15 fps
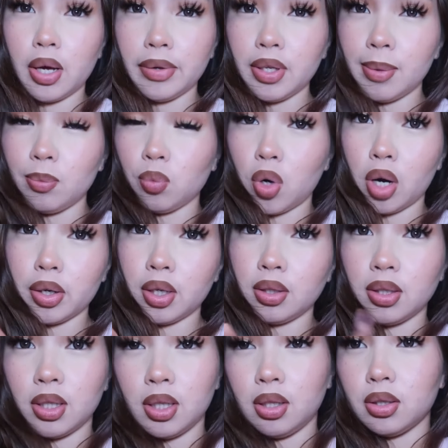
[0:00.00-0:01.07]
I think I'm rocking
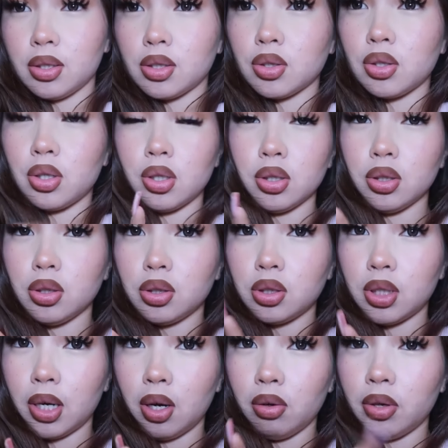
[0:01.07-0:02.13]
the heatless curls now.